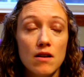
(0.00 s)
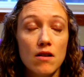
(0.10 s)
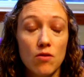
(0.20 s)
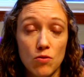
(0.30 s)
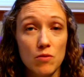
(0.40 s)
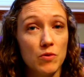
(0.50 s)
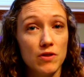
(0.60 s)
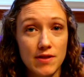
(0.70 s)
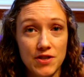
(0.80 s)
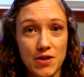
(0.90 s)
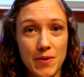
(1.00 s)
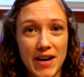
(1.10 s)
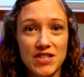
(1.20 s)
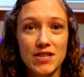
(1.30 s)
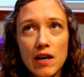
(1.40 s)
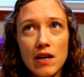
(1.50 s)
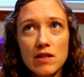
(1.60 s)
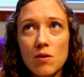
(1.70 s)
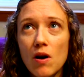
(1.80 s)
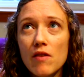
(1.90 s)
horrible situation.
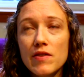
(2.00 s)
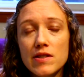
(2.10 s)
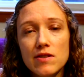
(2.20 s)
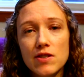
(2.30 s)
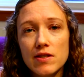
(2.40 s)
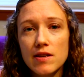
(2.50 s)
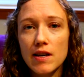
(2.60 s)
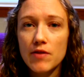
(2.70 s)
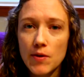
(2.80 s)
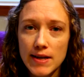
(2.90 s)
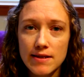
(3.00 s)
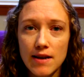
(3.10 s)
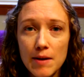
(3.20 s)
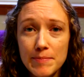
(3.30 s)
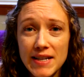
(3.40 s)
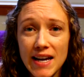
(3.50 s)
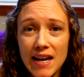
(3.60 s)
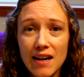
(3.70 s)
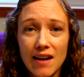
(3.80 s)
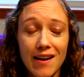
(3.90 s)
So all of this is just to give you guys an
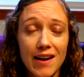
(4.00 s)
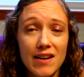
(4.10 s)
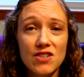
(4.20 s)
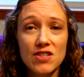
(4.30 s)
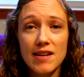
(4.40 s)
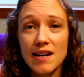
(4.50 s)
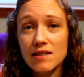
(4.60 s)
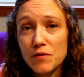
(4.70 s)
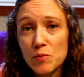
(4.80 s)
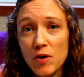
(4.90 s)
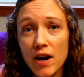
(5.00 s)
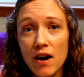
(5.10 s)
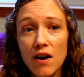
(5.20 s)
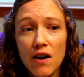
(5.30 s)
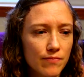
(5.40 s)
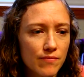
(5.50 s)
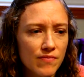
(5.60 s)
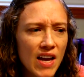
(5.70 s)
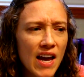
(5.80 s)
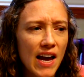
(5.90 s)
update and just ask for prayer,
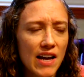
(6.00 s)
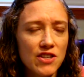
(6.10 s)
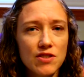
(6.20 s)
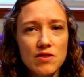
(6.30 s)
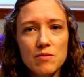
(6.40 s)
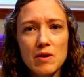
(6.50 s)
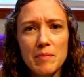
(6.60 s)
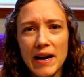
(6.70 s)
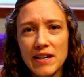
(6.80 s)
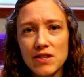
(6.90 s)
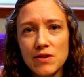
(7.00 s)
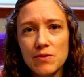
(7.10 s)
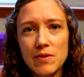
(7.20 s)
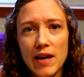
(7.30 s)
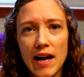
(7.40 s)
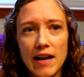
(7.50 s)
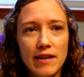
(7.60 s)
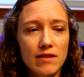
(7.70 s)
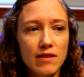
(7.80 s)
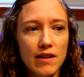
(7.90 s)
and just to remind you that,
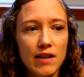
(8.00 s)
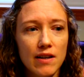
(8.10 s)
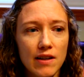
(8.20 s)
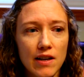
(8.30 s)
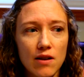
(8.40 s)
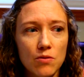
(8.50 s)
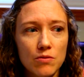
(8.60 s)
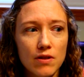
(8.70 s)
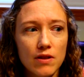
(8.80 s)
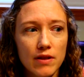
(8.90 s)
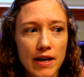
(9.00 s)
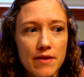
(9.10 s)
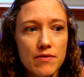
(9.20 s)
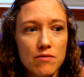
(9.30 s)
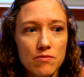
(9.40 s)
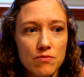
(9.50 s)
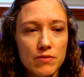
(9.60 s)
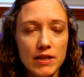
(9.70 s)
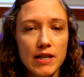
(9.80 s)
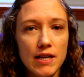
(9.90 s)
you know, life
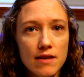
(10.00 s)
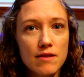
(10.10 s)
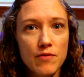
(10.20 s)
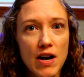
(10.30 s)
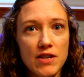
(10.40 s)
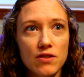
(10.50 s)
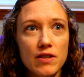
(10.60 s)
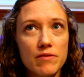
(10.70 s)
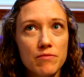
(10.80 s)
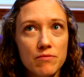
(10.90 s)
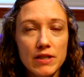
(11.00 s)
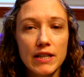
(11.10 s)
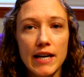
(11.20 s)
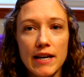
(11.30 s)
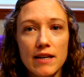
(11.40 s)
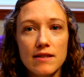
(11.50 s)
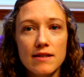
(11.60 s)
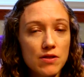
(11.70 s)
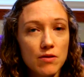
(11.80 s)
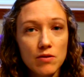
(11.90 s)
really is fragile. It really is.
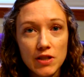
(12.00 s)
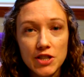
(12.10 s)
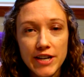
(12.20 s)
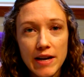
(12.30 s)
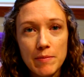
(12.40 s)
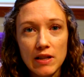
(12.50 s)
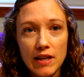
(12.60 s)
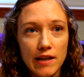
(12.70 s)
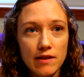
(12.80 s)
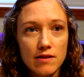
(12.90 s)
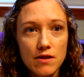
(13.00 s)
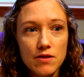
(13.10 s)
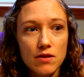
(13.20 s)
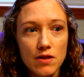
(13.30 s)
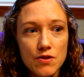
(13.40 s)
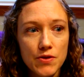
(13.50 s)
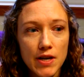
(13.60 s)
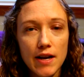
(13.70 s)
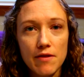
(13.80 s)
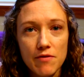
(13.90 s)
It's so cliche, but like, seriously,
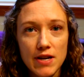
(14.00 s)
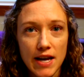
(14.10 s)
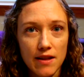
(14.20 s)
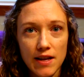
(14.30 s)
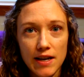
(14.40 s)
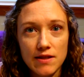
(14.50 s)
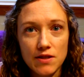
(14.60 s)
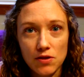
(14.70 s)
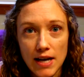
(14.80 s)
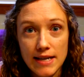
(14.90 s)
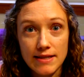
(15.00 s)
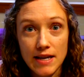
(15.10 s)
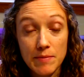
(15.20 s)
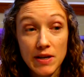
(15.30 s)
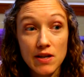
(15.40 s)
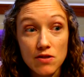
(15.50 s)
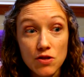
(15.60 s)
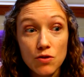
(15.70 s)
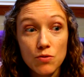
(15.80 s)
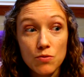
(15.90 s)
treat every day like it's your last day, because
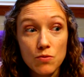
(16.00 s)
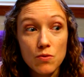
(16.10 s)
you